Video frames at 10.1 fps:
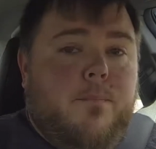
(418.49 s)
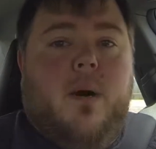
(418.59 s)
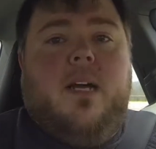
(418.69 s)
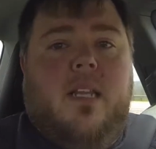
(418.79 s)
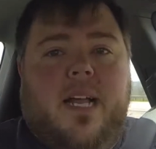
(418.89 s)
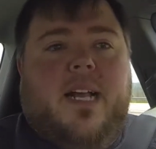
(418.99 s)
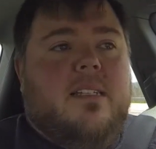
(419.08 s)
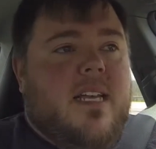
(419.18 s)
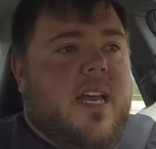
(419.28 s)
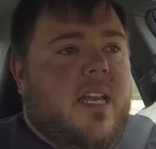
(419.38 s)
But, like I
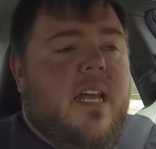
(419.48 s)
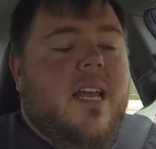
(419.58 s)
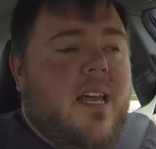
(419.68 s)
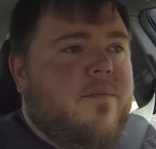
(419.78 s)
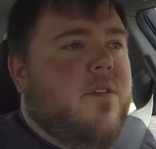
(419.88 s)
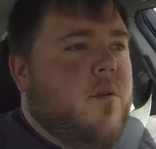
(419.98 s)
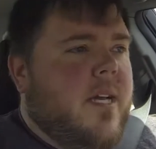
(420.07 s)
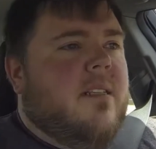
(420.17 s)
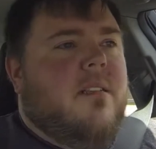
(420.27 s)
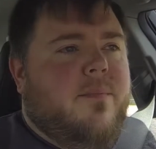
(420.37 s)
said, if you
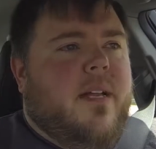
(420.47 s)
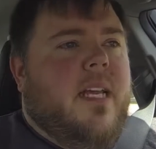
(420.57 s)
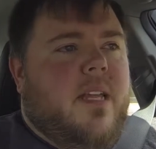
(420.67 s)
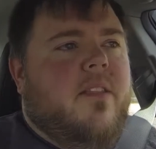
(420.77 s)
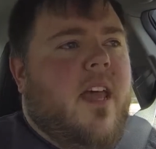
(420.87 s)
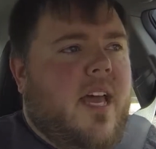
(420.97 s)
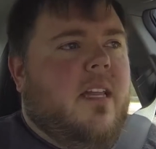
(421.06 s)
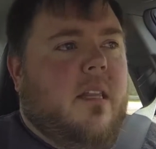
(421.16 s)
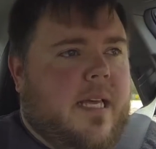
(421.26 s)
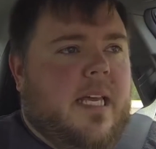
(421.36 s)
hit somebody in the
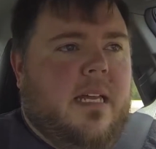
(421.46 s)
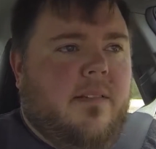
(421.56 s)
head like he